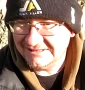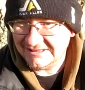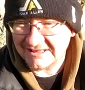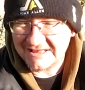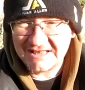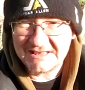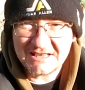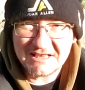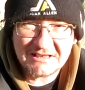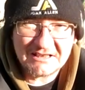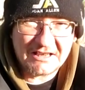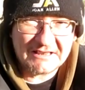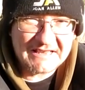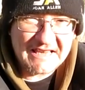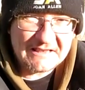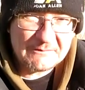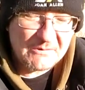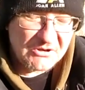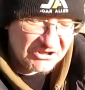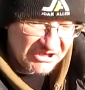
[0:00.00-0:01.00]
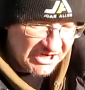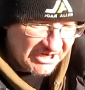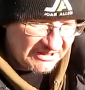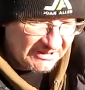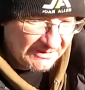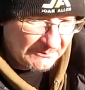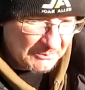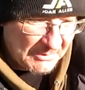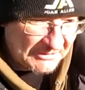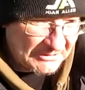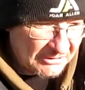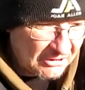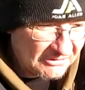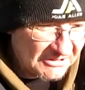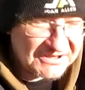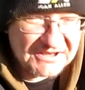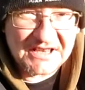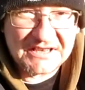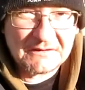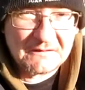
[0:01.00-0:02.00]
I get the machine, and when I
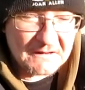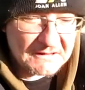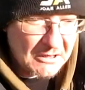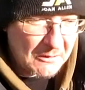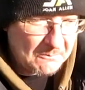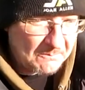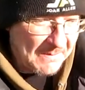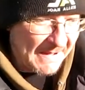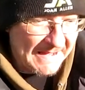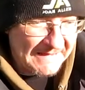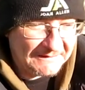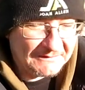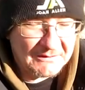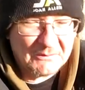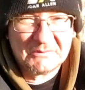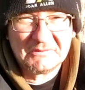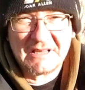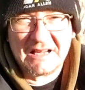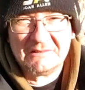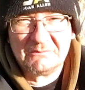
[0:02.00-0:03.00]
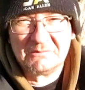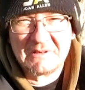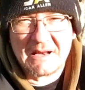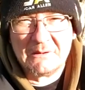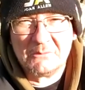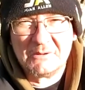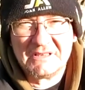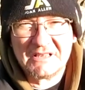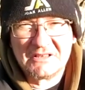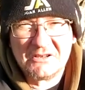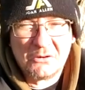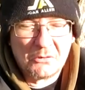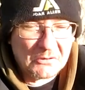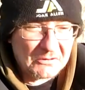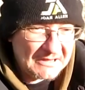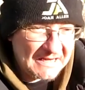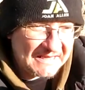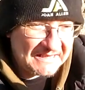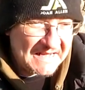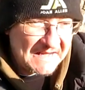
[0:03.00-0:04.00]
got the signal, I go bang like that with the
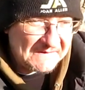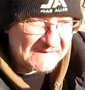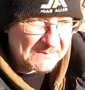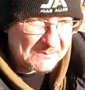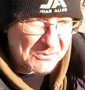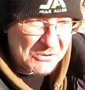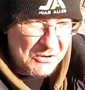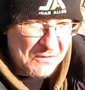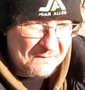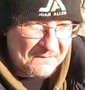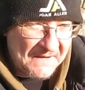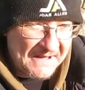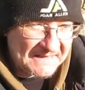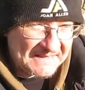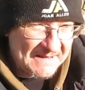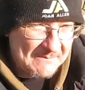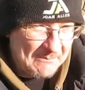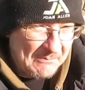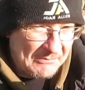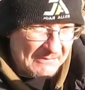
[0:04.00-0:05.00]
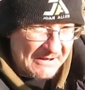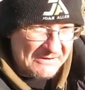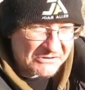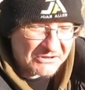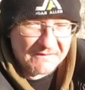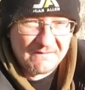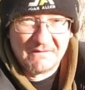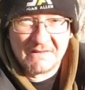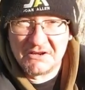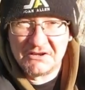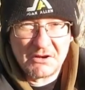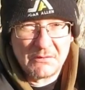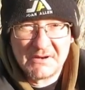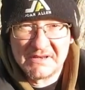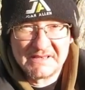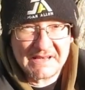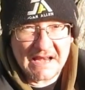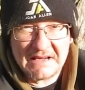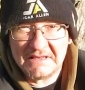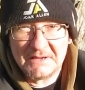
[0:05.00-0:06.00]
coil, and it leaves a perfect impression, and I know
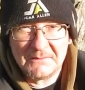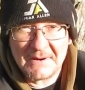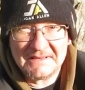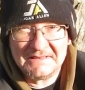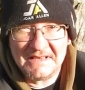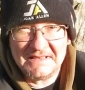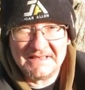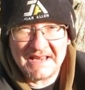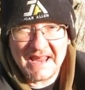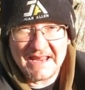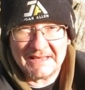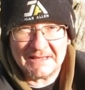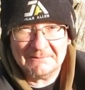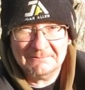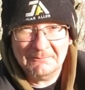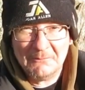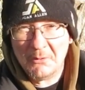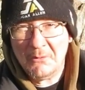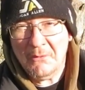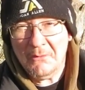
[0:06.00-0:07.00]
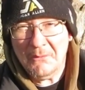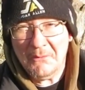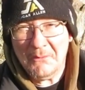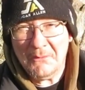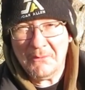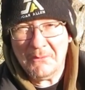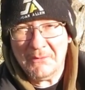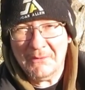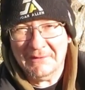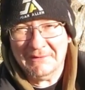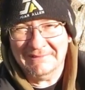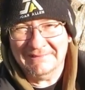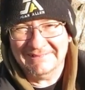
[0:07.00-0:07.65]
exactly where to dig. Woohoo!